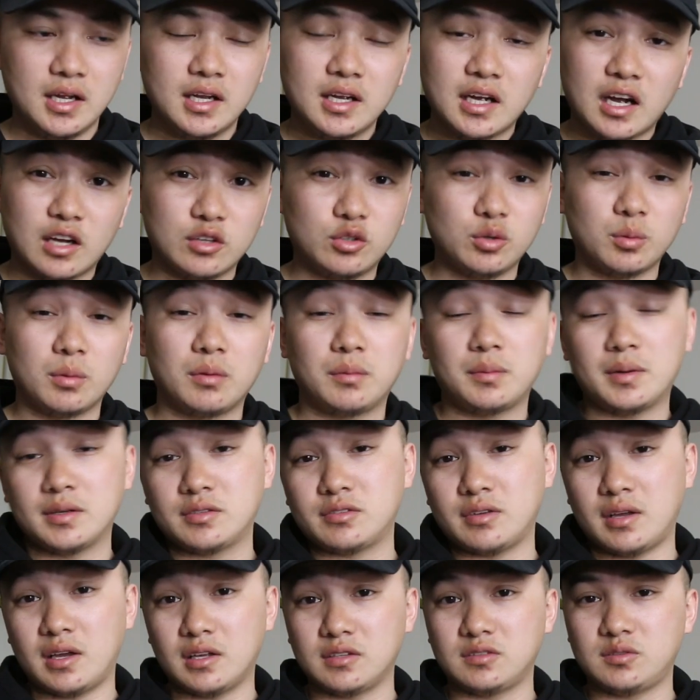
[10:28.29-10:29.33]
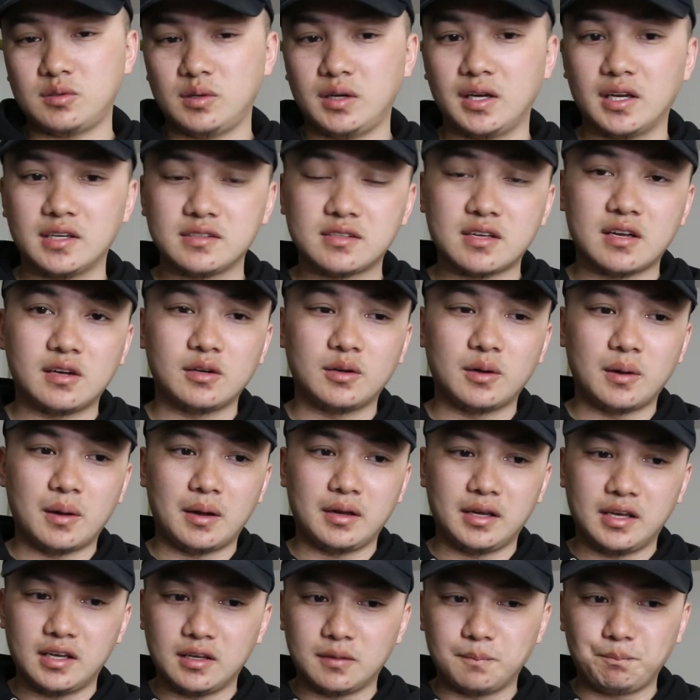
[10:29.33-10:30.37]
I'll do my best to answer you guys. I know I
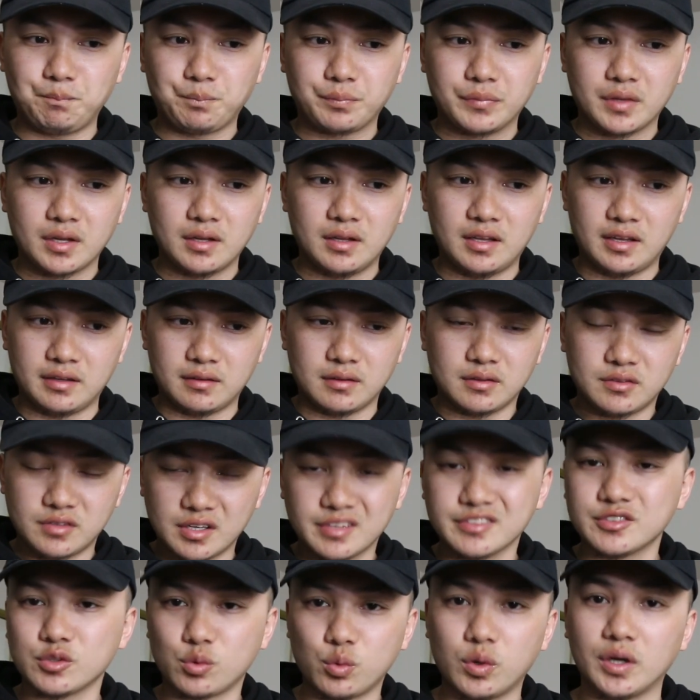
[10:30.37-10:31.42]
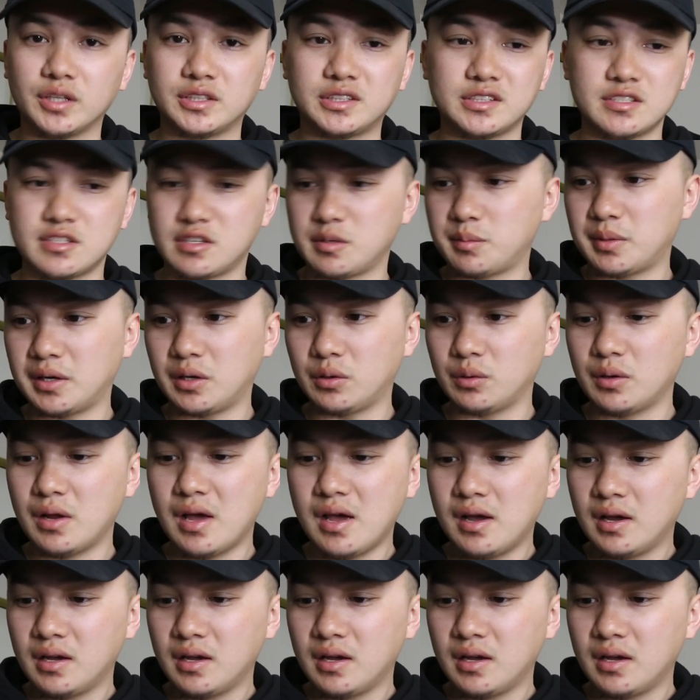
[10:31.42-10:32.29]
get like tons of questions about